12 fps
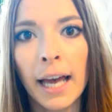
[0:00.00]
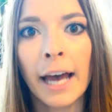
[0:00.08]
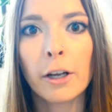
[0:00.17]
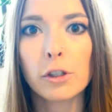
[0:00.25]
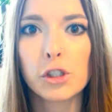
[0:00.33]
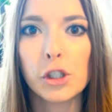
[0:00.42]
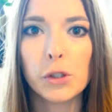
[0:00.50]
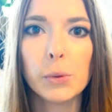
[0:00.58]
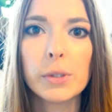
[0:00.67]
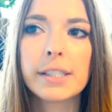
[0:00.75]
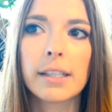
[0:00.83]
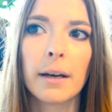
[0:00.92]
I also
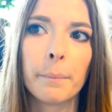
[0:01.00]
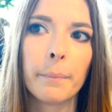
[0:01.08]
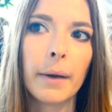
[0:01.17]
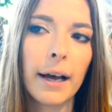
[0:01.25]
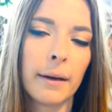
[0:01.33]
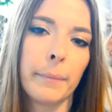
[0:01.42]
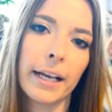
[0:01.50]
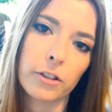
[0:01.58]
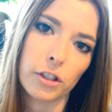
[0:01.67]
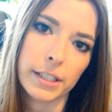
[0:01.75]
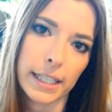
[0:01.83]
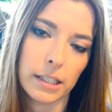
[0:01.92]
do some
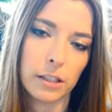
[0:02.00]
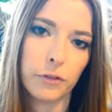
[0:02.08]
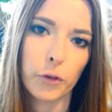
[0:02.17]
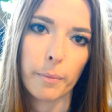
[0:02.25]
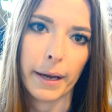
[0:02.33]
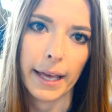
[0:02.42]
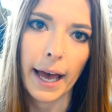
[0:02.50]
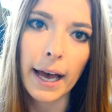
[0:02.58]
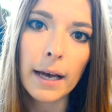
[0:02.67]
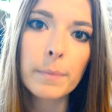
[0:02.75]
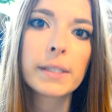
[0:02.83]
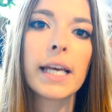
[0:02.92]
exercises for my
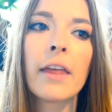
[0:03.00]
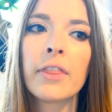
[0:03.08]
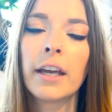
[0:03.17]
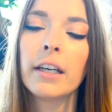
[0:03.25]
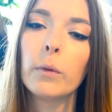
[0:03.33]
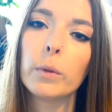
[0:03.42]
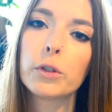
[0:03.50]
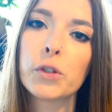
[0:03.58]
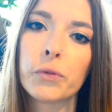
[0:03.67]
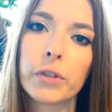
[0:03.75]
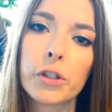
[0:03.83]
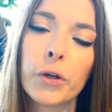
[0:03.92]
abs, and then I will
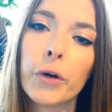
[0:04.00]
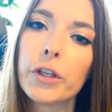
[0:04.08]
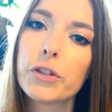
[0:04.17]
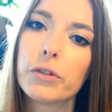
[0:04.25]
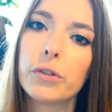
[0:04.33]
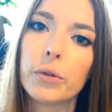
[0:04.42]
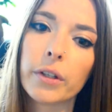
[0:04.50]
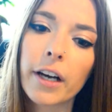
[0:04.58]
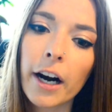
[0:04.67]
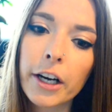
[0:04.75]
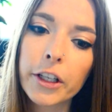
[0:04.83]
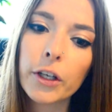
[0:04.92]
return to doing
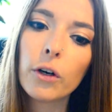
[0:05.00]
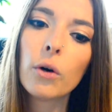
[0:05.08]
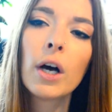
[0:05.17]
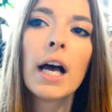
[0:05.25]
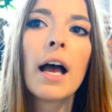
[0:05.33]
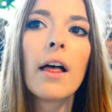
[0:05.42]
cardio.